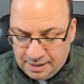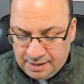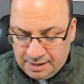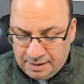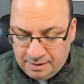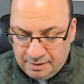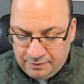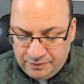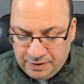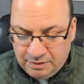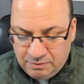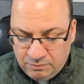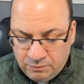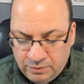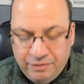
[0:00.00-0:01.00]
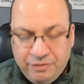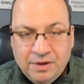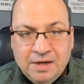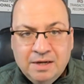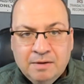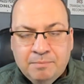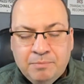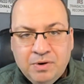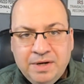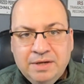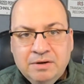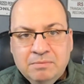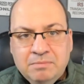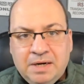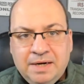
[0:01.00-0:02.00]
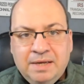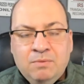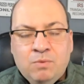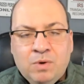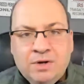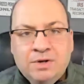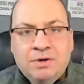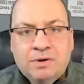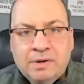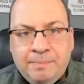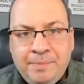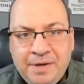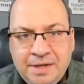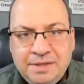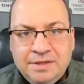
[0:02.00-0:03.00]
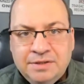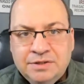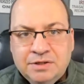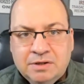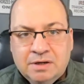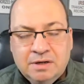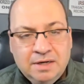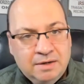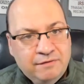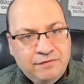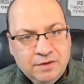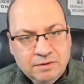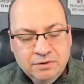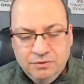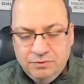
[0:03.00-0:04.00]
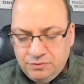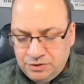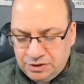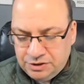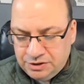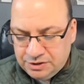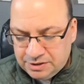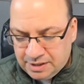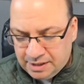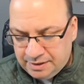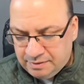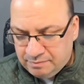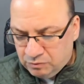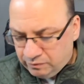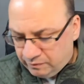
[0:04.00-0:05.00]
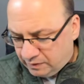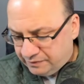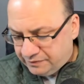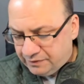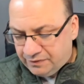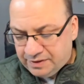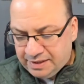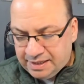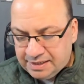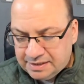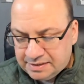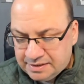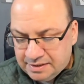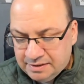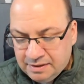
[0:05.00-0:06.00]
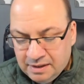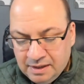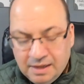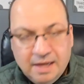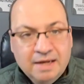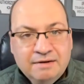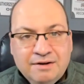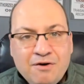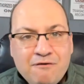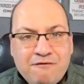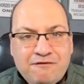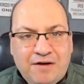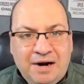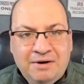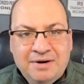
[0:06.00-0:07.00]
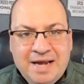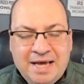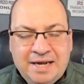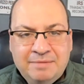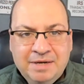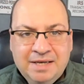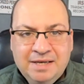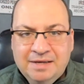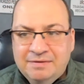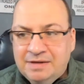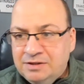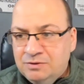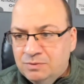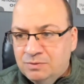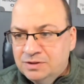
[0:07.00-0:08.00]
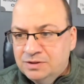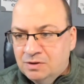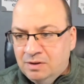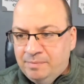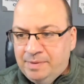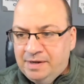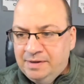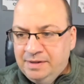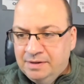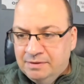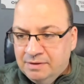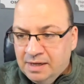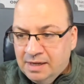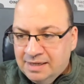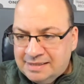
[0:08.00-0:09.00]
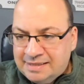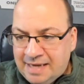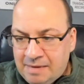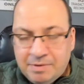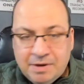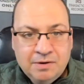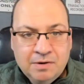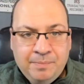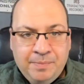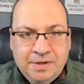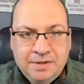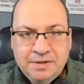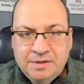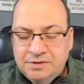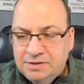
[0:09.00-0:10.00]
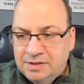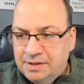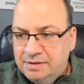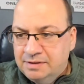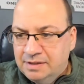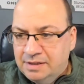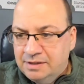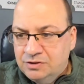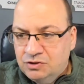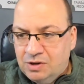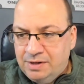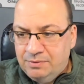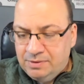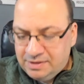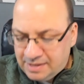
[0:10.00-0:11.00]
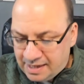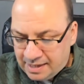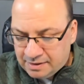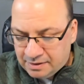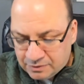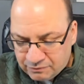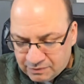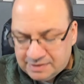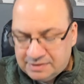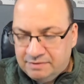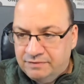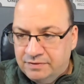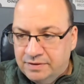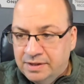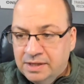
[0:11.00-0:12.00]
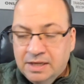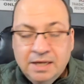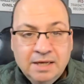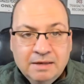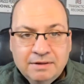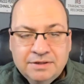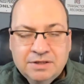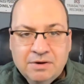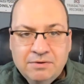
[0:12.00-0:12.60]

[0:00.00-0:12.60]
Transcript: uh, you know, with putting your money where your opinions are. And if you lose, you just kind of move on to the next. And and go firing at him again. That's what it's all about here. Stand by your opinions and uh, try to attack aggressively. Let's go